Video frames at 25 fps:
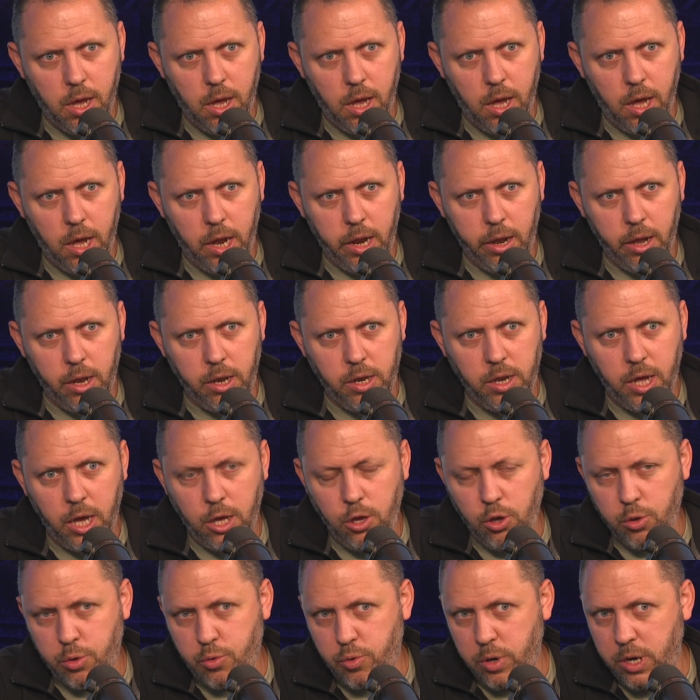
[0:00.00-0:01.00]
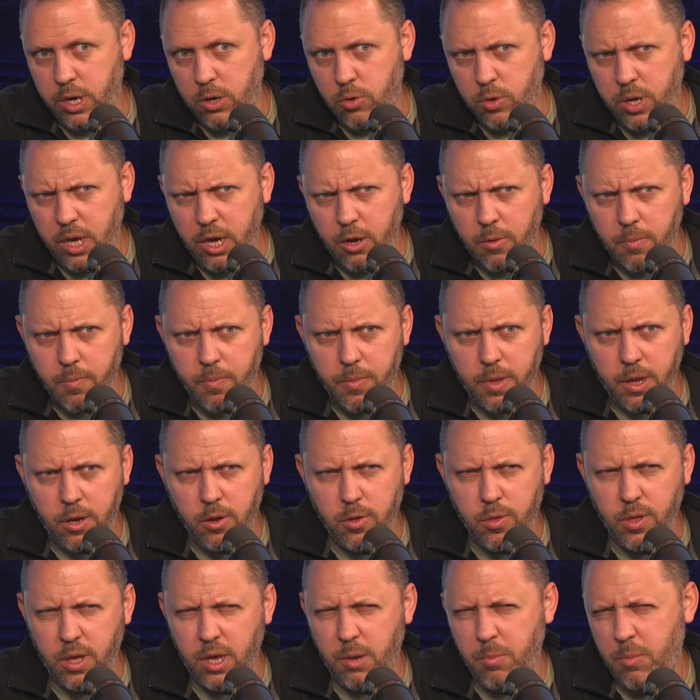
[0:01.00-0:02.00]
And yet you're 3-0 down, and you're
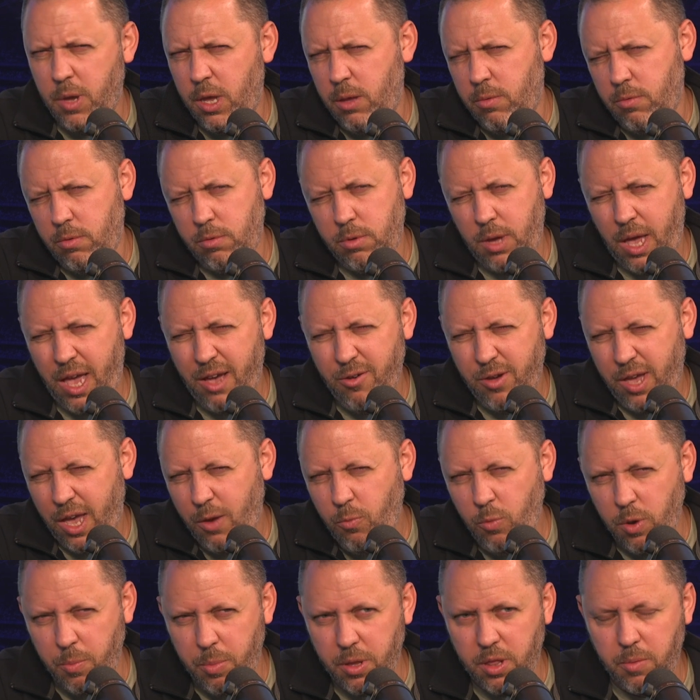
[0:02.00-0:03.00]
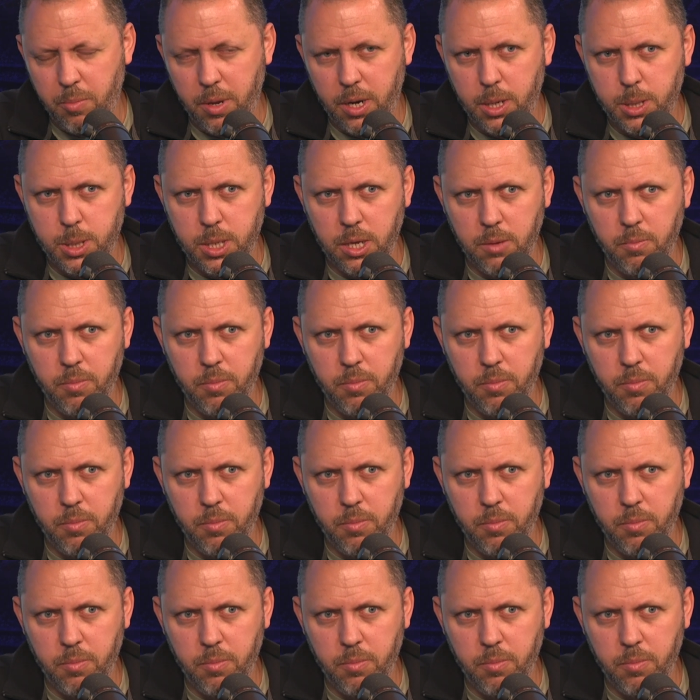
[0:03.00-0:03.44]
thinking, mate, well, how can we be the better team?